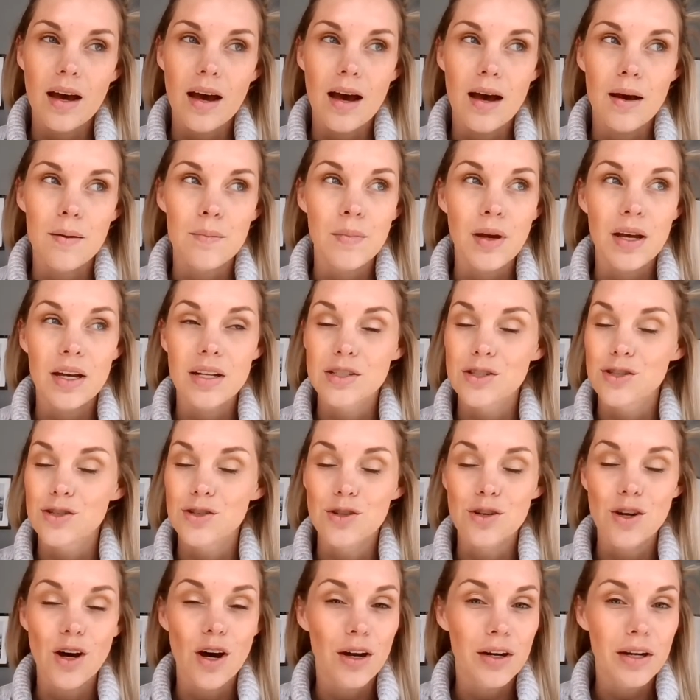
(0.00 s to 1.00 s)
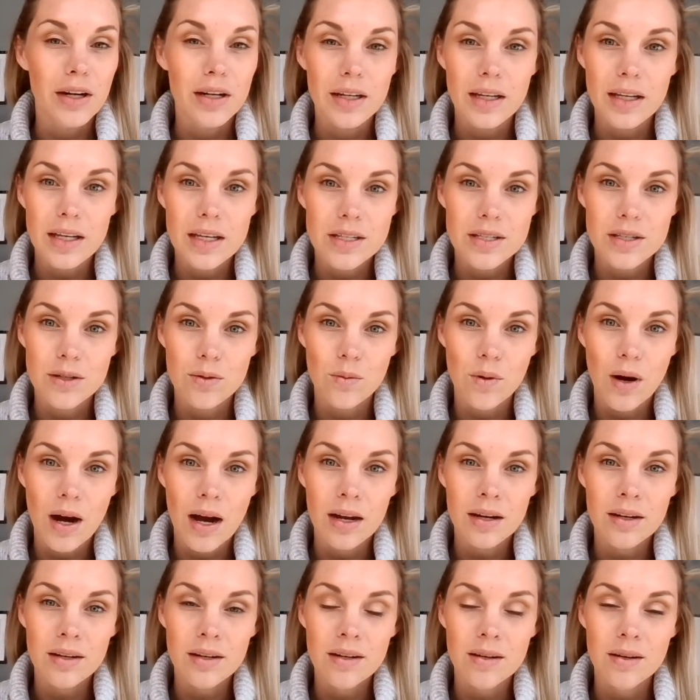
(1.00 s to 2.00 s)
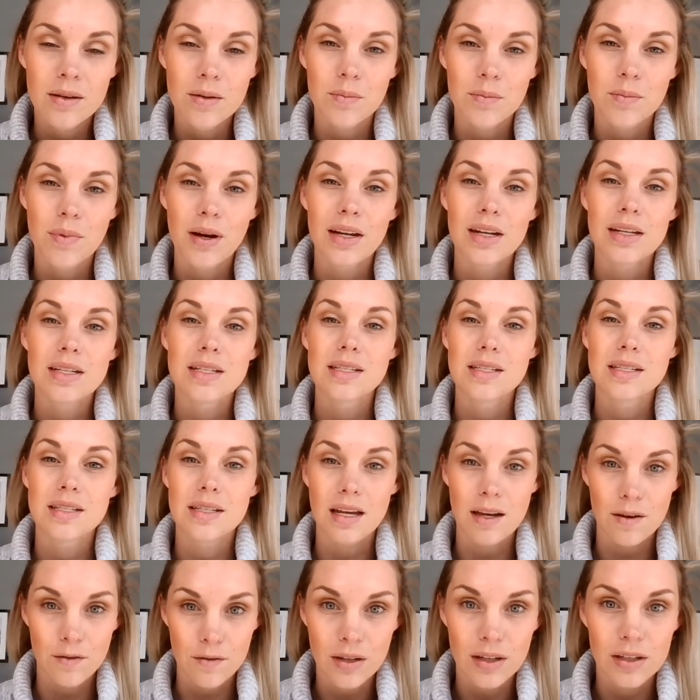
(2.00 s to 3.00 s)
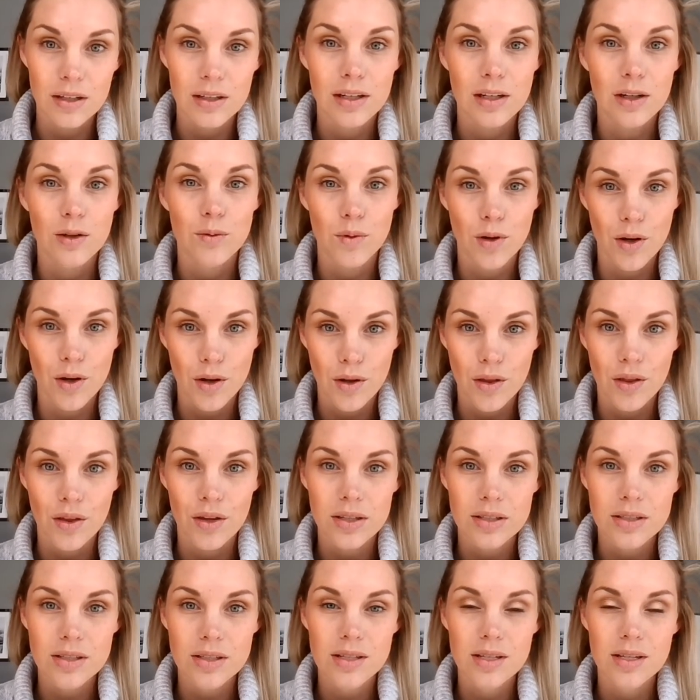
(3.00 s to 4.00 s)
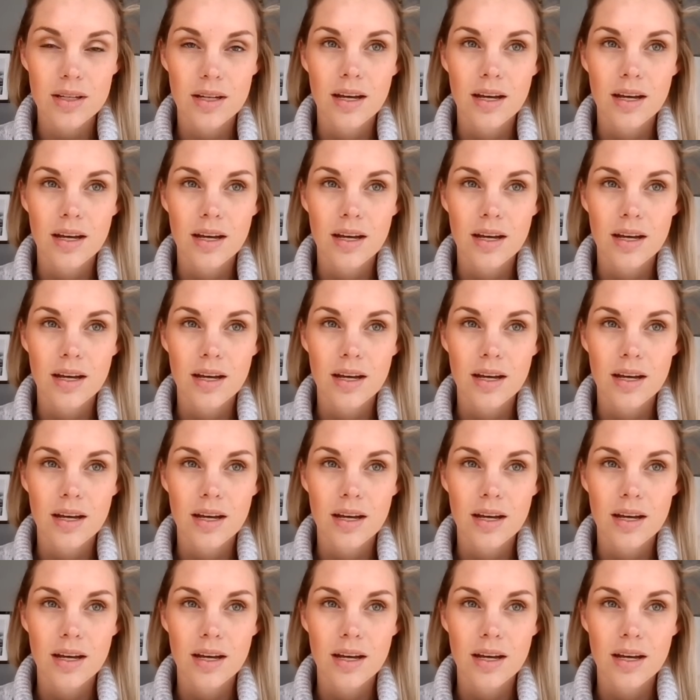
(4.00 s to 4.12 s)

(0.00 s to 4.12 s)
It's not an easy one, but it's definitely worth it.